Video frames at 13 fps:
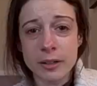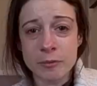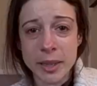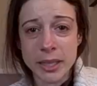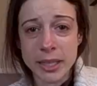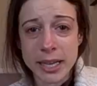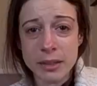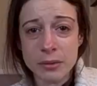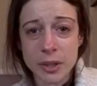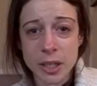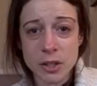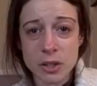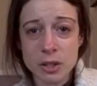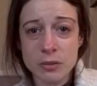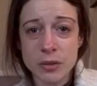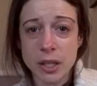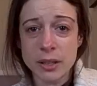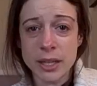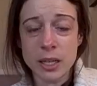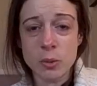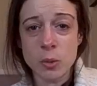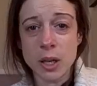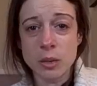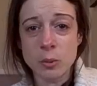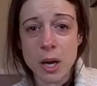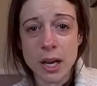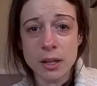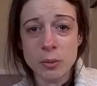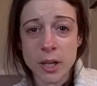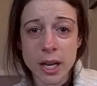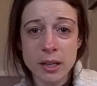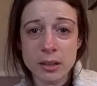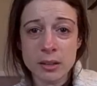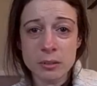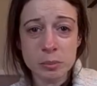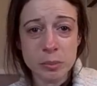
of my life, and I just felt like, well, why would I